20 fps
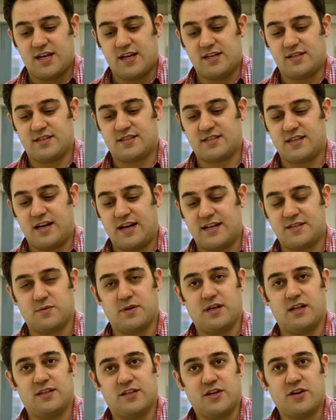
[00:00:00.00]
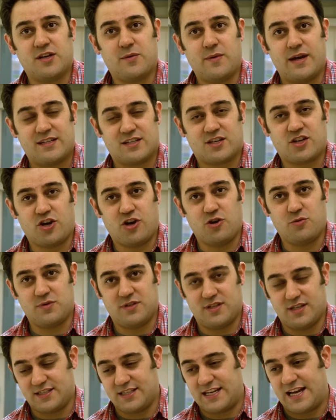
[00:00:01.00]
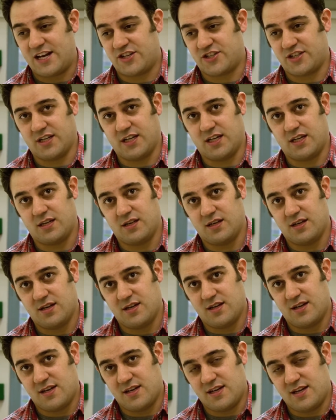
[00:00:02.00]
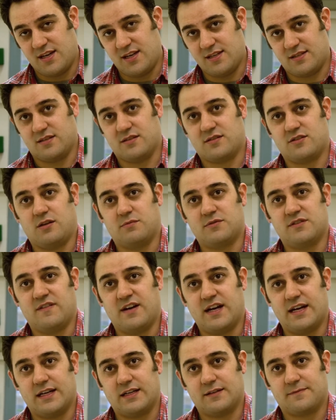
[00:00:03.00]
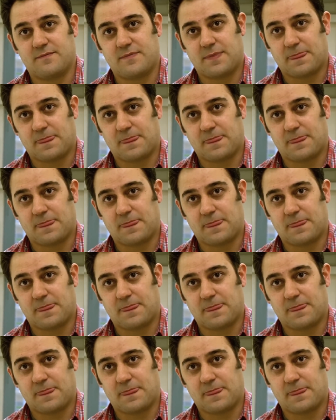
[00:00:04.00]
It decides, well, the only way to cope with this actually is to stop dividing.